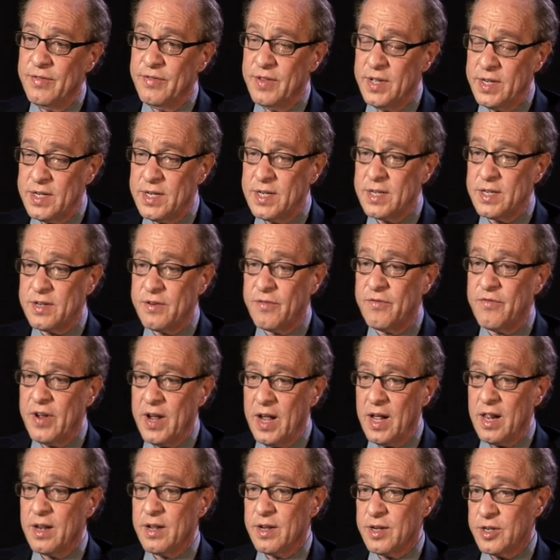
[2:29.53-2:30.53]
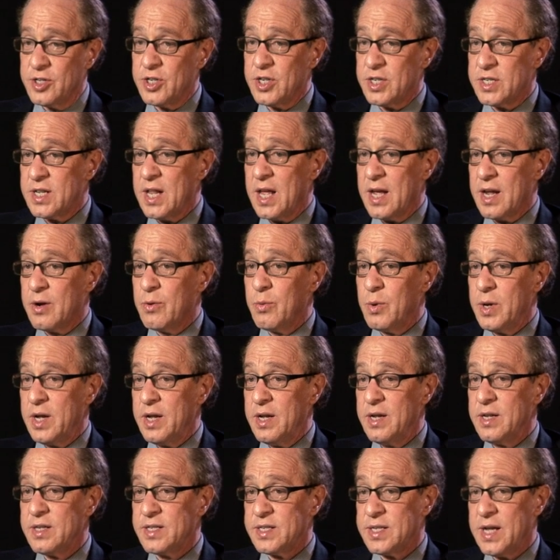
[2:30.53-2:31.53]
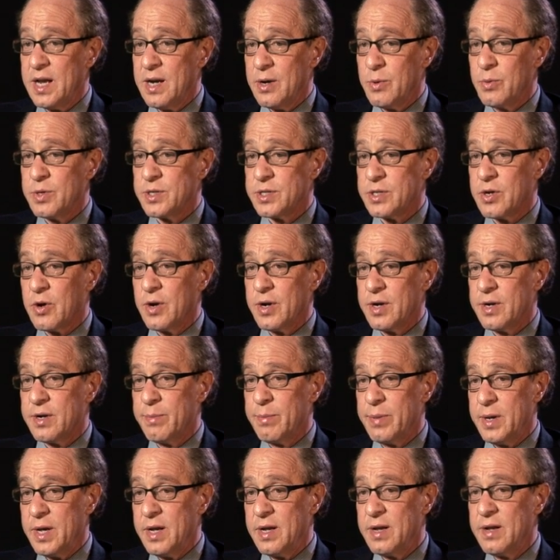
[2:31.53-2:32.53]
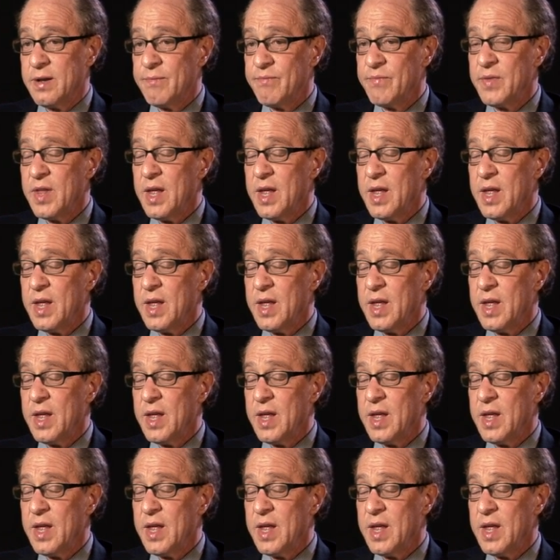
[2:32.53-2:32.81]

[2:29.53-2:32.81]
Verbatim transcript: This is a failure, just like we said it was going to be.